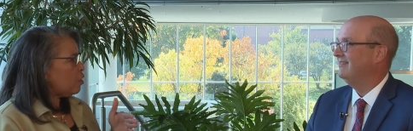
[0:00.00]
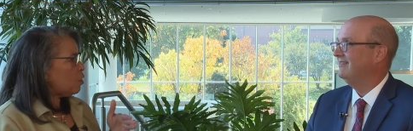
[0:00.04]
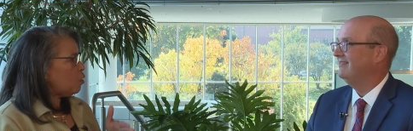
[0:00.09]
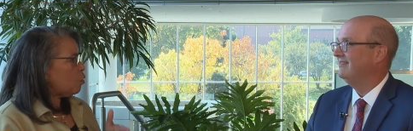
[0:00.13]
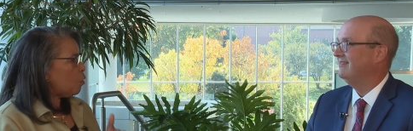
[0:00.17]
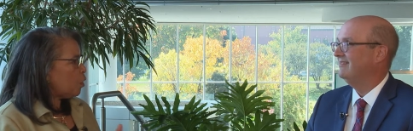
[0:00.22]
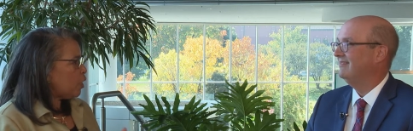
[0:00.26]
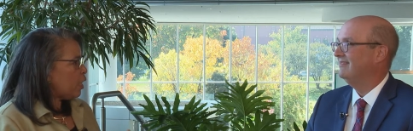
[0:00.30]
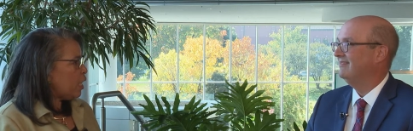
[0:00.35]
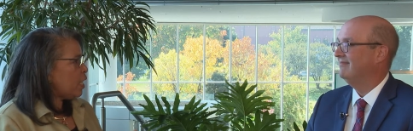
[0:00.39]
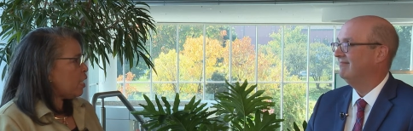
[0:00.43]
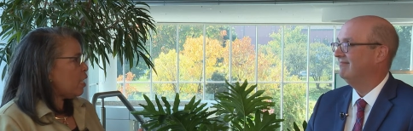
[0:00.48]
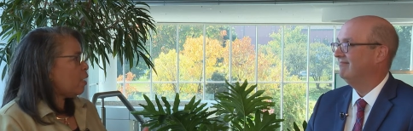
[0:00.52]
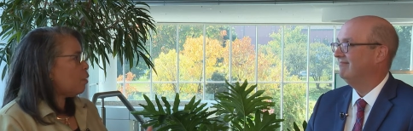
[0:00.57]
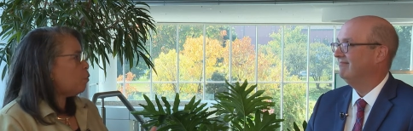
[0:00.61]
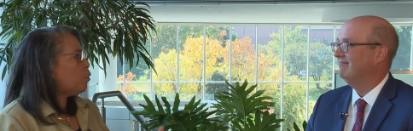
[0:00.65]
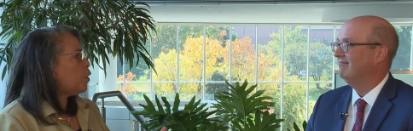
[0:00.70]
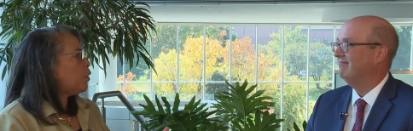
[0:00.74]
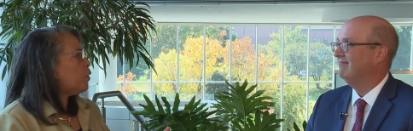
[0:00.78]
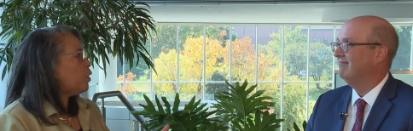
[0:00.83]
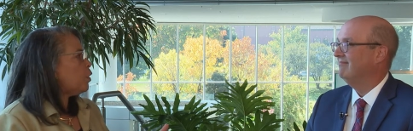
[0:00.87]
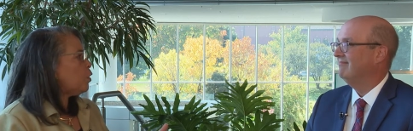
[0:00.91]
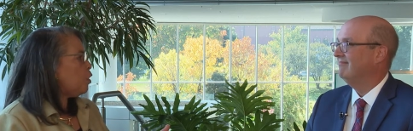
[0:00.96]
Speaker 1: looking at
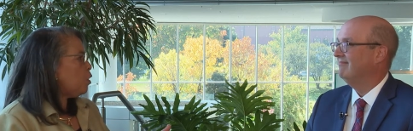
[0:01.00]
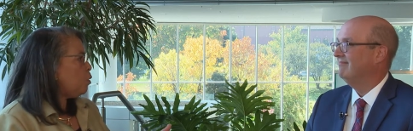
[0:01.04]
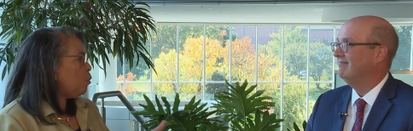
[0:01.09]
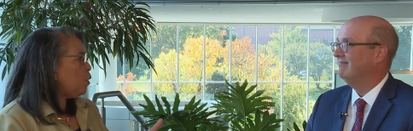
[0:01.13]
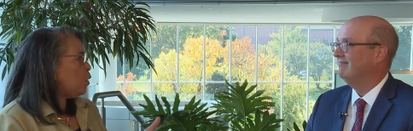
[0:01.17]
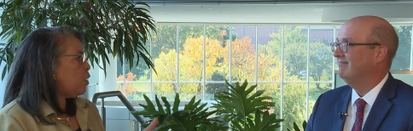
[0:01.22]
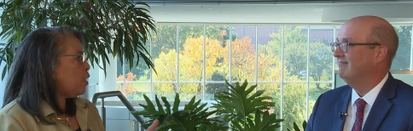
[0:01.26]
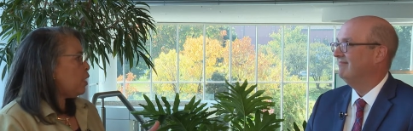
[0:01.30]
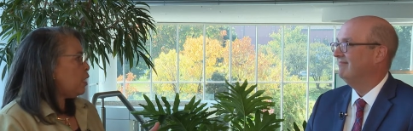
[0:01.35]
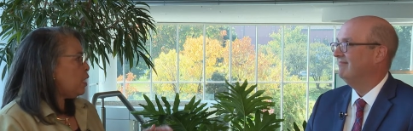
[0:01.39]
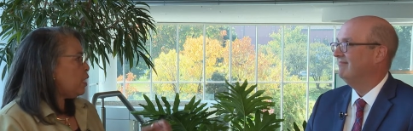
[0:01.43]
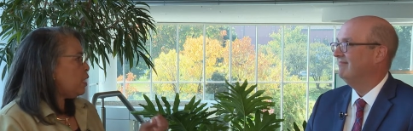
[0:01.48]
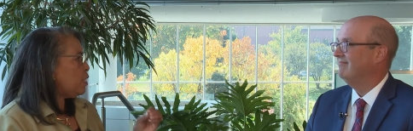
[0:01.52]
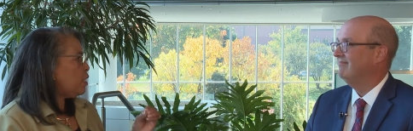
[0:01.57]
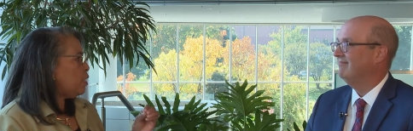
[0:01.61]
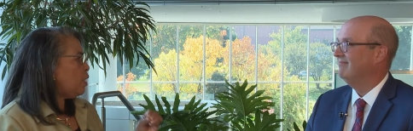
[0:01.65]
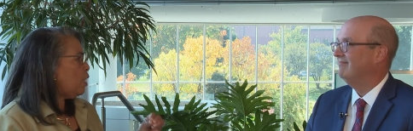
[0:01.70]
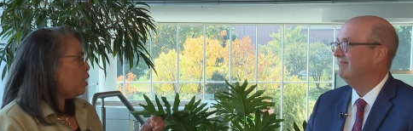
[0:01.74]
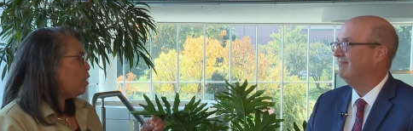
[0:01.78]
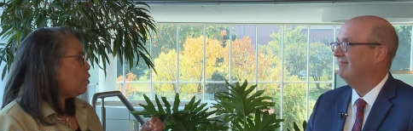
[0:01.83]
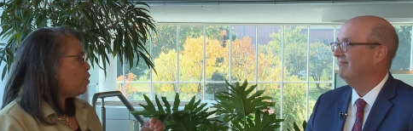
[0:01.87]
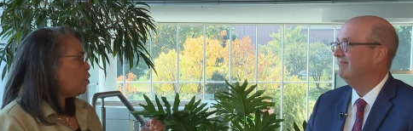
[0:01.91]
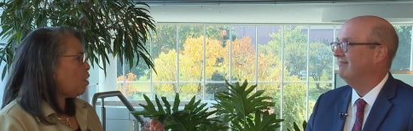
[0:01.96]
what the community's
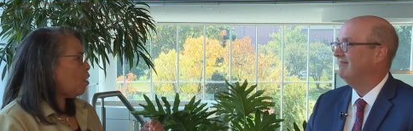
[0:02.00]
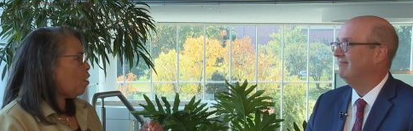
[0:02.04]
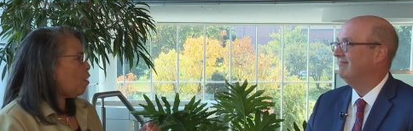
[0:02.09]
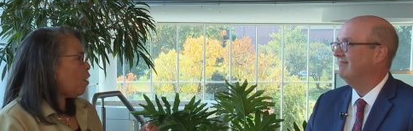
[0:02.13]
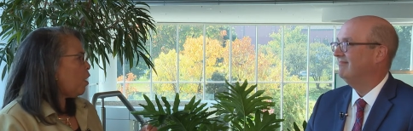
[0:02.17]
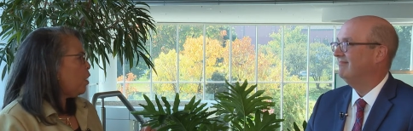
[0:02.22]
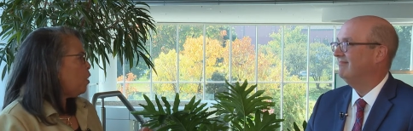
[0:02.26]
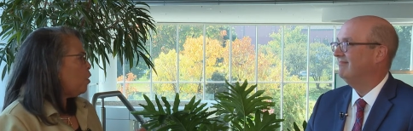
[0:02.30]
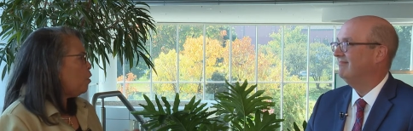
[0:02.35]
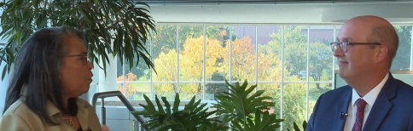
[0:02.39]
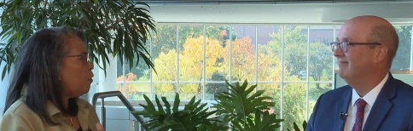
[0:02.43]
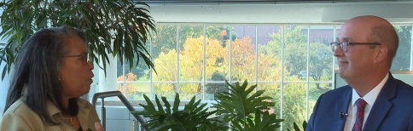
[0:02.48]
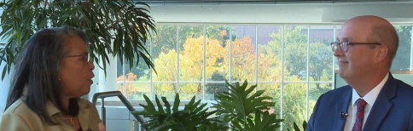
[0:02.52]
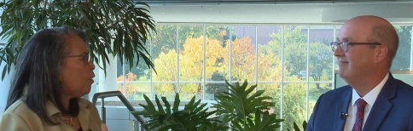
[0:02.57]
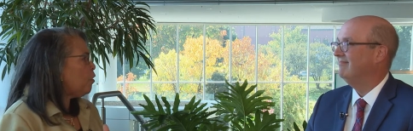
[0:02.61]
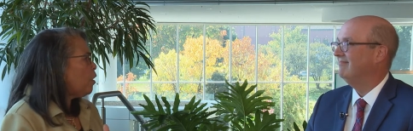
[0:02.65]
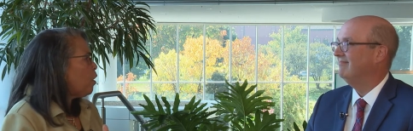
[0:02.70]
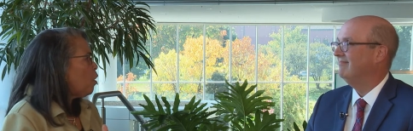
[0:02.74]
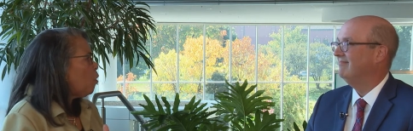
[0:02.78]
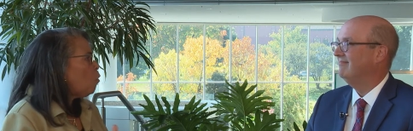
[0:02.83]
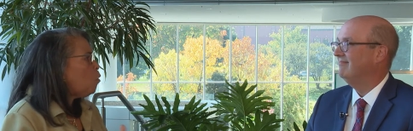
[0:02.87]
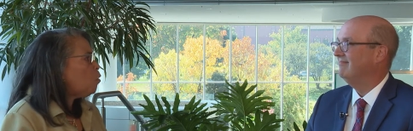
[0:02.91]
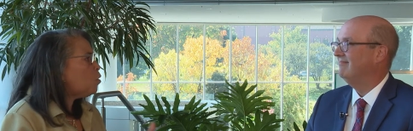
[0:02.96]
needs are in a very
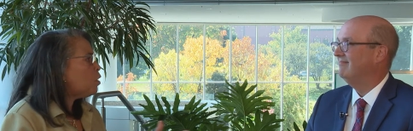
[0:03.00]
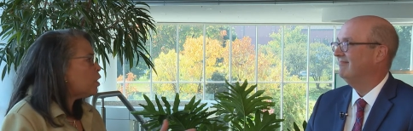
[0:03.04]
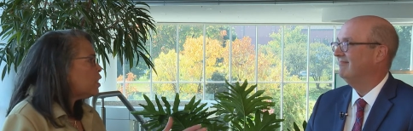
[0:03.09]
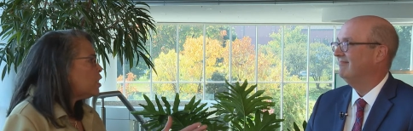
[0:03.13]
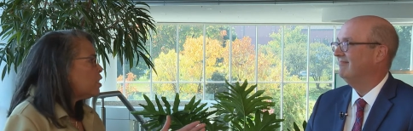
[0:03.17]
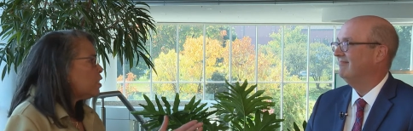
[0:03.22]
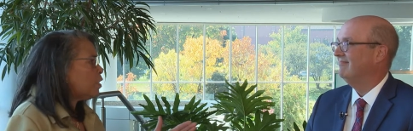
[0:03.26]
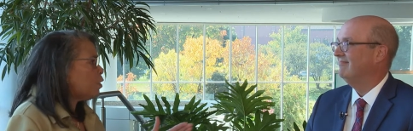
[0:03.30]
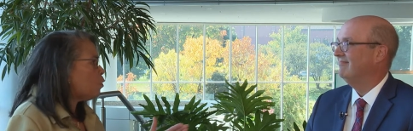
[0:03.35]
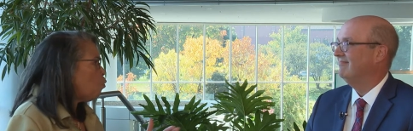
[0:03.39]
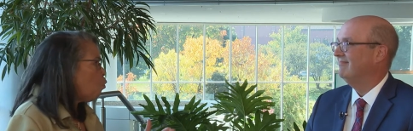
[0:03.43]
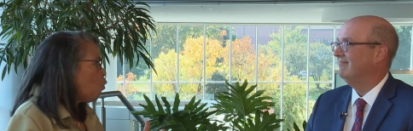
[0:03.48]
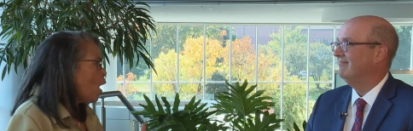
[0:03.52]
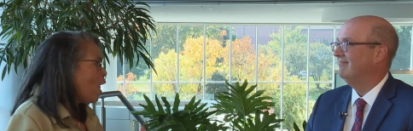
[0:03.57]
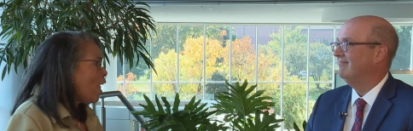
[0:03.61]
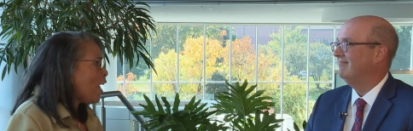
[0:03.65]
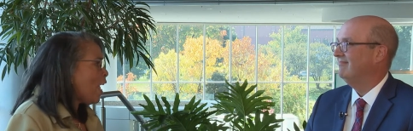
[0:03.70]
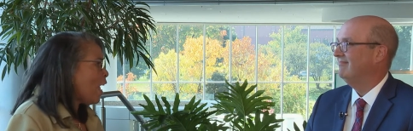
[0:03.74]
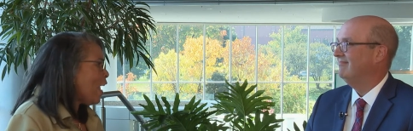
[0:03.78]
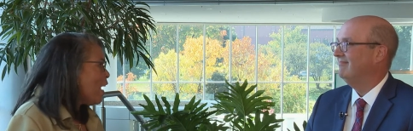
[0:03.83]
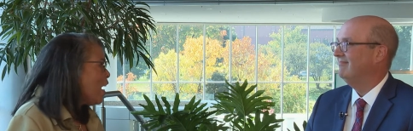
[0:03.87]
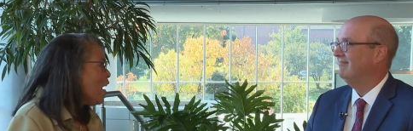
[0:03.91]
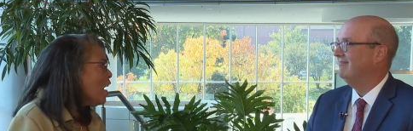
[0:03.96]
holistic
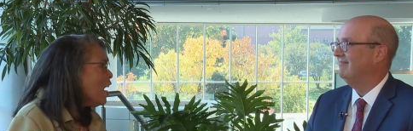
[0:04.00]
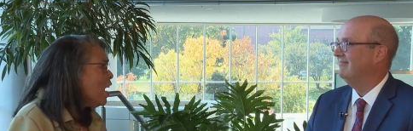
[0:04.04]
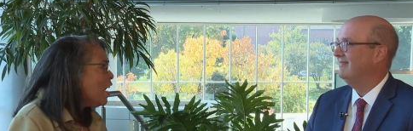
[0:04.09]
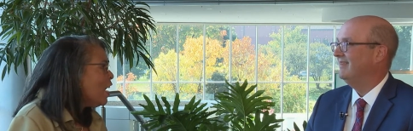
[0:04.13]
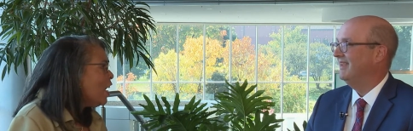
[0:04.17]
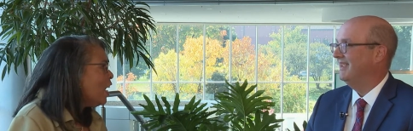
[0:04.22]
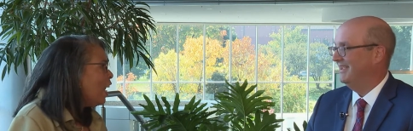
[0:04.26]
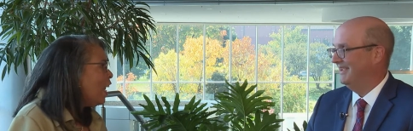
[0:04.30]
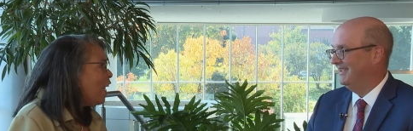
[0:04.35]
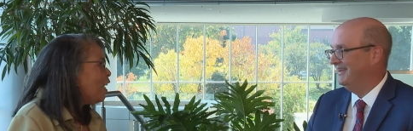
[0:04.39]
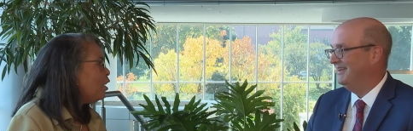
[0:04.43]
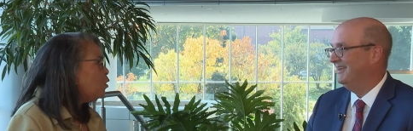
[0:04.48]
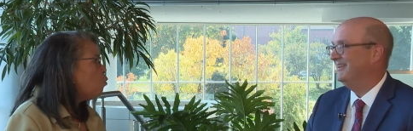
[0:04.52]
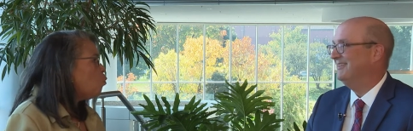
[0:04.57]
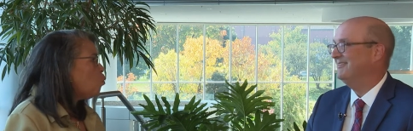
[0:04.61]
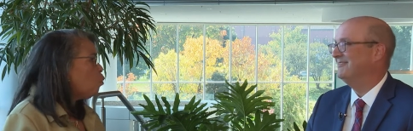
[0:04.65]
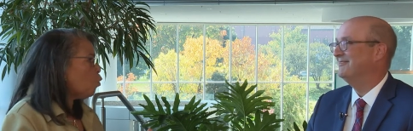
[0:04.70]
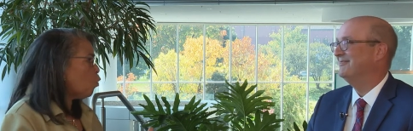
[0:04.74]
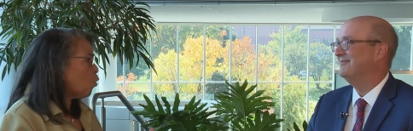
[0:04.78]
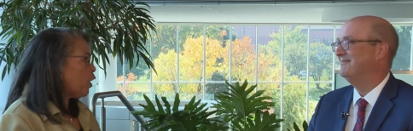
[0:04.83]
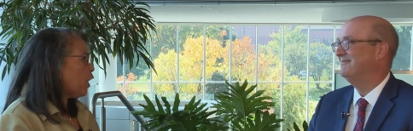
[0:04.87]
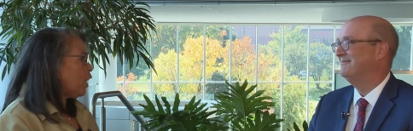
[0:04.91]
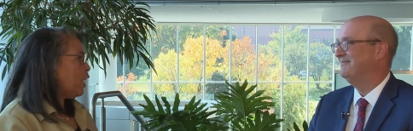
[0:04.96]
way and
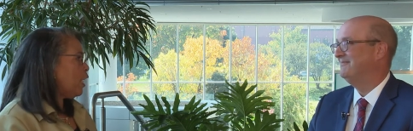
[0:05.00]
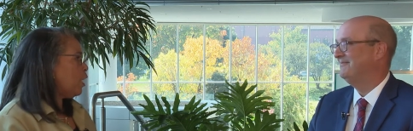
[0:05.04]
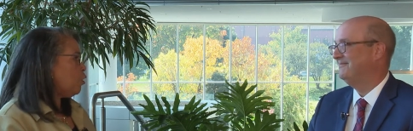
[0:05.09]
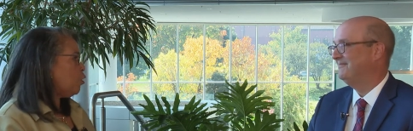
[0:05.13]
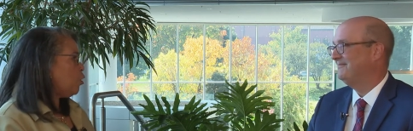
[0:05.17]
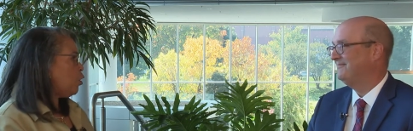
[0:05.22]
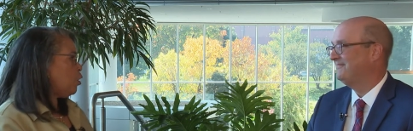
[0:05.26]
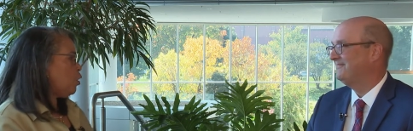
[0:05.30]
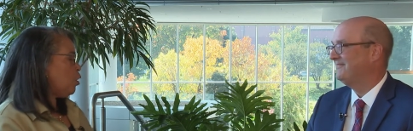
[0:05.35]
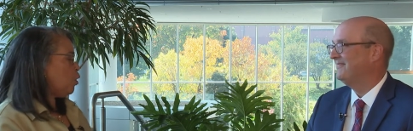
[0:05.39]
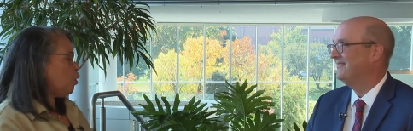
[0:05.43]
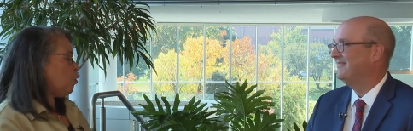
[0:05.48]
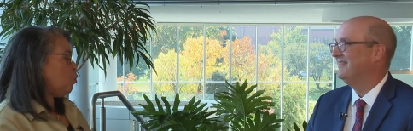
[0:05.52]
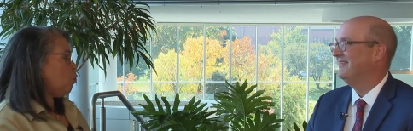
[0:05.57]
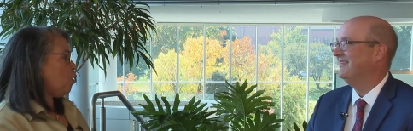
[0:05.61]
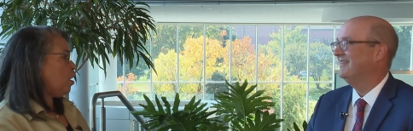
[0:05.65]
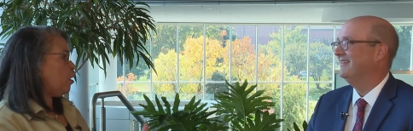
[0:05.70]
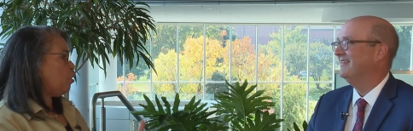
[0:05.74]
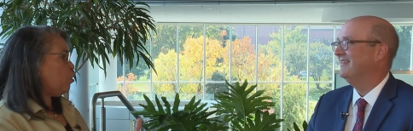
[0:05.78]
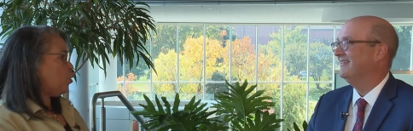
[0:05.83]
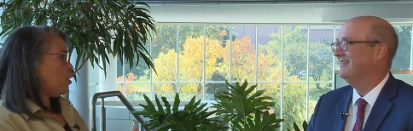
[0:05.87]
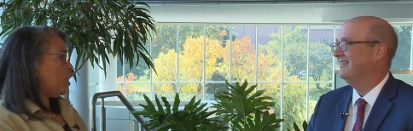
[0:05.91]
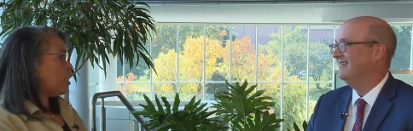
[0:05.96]
working to
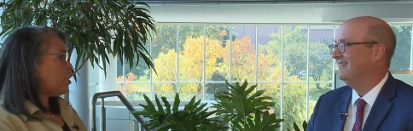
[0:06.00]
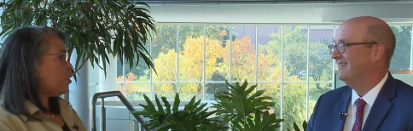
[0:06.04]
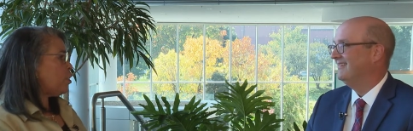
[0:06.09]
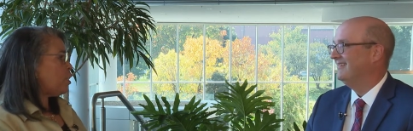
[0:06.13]
address